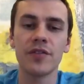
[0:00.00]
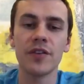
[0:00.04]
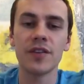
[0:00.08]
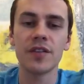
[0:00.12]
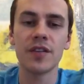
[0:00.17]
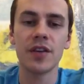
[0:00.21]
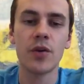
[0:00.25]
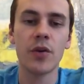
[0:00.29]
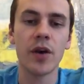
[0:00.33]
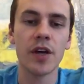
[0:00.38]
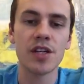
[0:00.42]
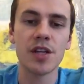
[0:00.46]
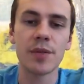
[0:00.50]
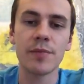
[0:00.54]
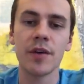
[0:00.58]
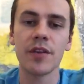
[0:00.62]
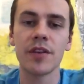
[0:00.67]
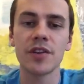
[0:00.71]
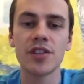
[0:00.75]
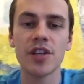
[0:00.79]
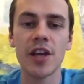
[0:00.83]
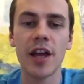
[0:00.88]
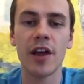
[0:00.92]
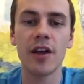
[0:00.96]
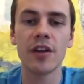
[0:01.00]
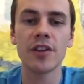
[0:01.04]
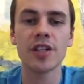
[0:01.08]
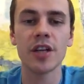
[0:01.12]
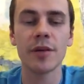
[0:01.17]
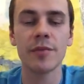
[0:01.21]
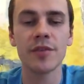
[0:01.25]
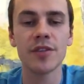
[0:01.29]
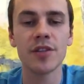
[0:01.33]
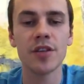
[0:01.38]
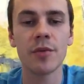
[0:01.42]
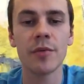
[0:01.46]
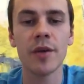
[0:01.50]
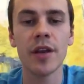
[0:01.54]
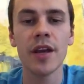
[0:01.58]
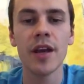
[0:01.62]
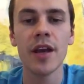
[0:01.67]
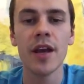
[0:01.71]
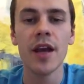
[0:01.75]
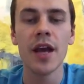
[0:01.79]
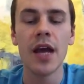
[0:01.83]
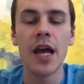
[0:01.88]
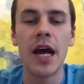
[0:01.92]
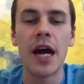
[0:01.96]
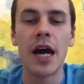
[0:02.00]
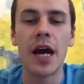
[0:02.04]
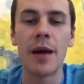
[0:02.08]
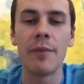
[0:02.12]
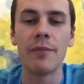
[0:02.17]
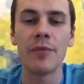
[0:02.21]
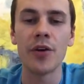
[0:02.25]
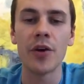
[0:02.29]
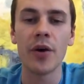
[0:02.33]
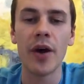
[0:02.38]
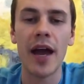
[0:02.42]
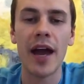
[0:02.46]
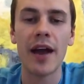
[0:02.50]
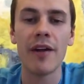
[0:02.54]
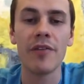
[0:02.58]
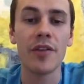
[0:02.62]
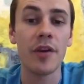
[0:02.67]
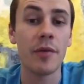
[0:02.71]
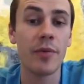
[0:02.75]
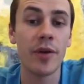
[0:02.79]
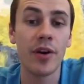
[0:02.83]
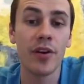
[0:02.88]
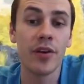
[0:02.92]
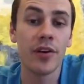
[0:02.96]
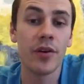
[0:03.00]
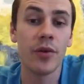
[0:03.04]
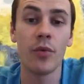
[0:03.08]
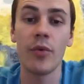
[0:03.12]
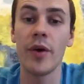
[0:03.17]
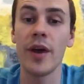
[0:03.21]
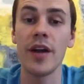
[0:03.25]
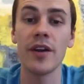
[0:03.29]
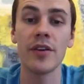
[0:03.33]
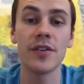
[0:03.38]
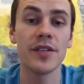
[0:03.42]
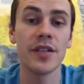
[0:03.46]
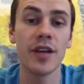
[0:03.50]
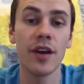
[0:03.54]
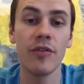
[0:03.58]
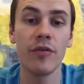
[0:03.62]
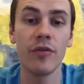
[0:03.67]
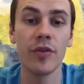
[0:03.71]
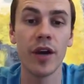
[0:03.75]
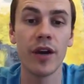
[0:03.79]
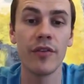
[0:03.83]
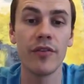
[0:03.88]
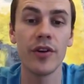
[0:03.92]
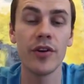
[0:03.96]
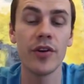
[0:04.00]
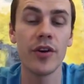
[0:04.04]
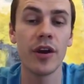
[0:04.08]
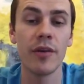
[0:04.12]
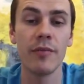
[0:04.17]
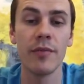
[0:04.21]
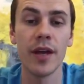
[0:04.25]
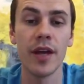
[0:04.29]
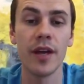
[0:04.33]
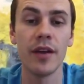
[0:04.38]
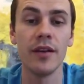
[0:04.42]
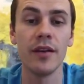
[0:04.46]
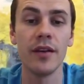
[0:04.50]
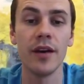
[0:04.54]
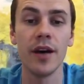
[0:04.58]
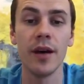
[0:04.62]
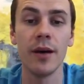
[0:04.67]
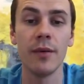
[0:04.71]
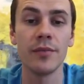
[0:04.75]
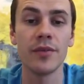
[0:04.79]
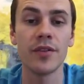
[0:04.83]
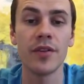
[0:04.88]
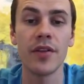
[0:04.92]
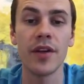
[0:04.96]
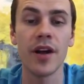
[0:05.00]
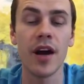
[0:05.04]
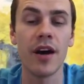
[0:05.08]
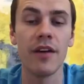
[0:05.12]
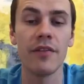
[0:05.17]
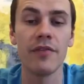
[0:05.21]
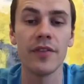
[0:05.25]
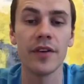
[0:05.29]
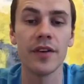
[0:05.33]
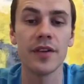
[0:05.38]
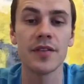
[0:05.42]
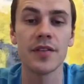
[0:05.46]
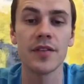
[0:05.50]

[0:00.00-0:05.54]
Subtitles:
is a question about the challenge, I'm assuming, you'll have the ability to weigh yourself whenever you come in to the office.